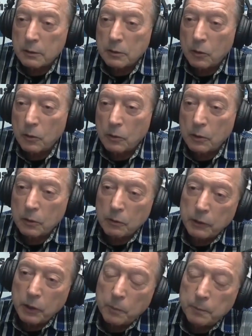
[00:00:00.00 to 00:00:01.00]
So the
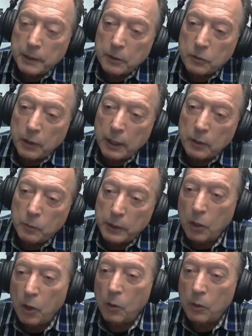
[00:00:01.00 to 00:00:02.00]
reopening trade we
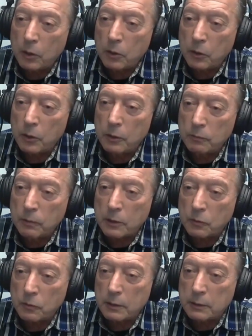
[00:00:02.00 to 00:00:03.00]
know occurred,
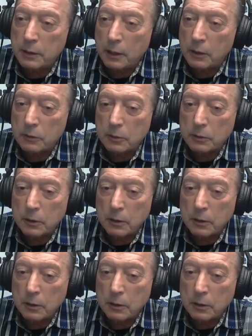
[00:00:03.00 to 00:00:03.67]
restaurant sales